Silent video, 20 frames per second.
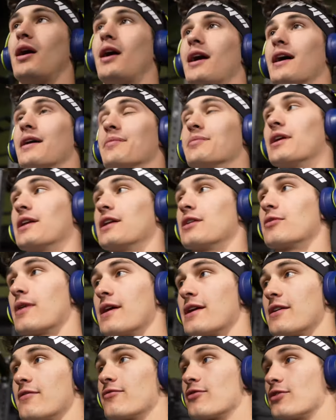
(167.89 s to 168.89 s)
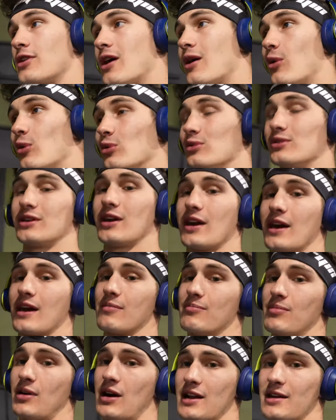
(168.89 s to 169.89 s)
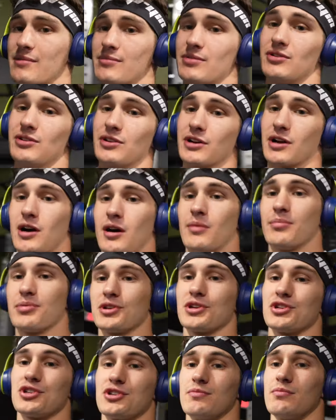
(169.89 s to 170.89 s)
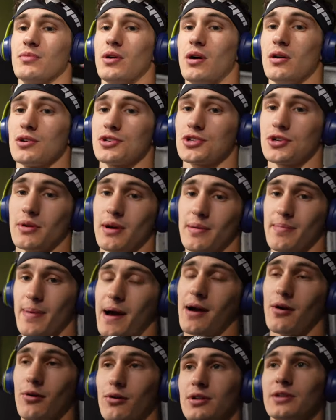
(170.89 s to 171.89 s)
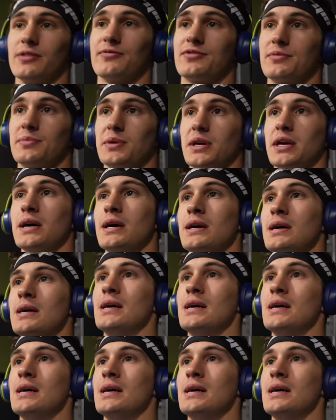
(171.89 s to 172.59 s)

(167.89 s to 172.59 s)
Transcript: I'm getting ready for not only a bodybuilding competition, but also a powerlifting meet.